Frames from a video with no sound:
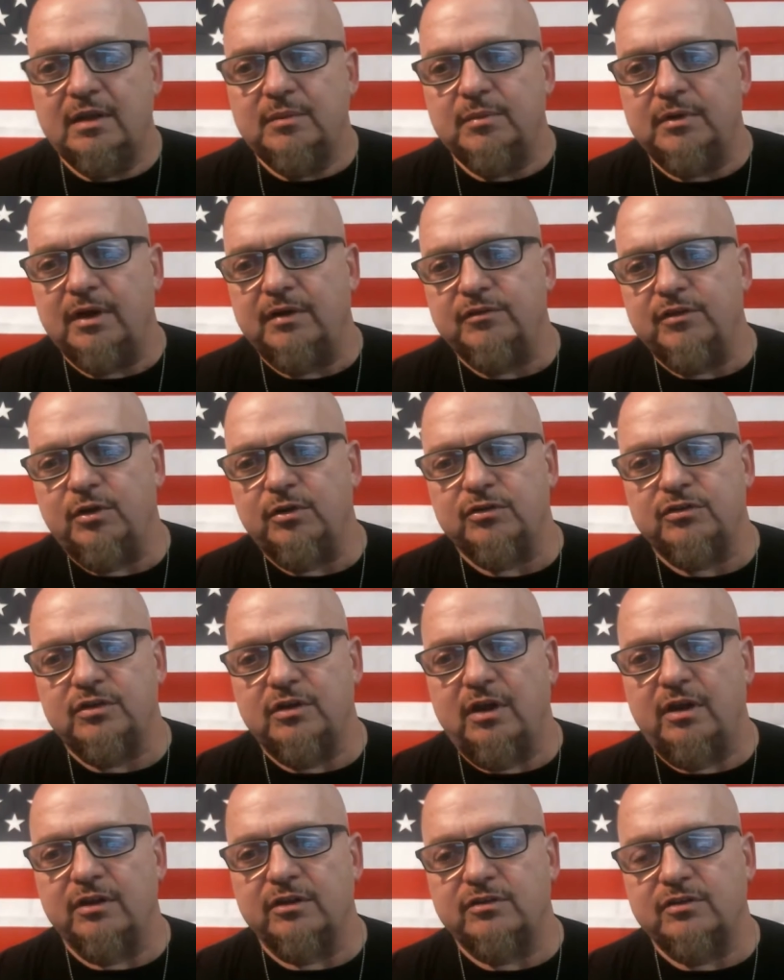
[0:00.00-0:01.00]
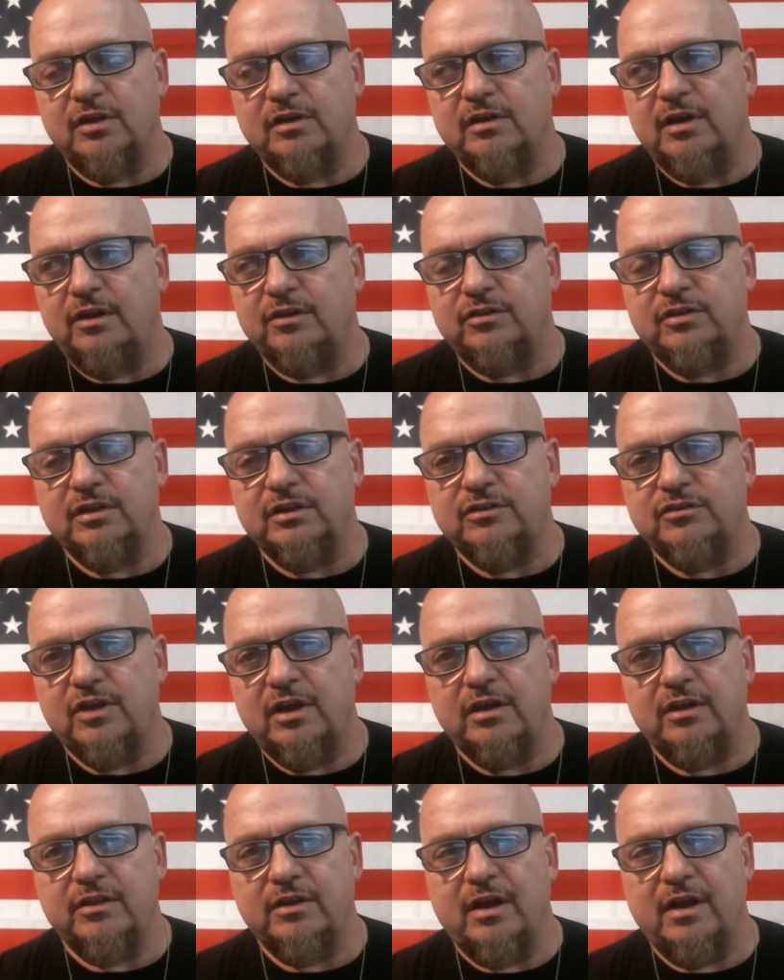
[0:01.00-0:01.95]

but I've noticed that all of a sudden I'll see a channel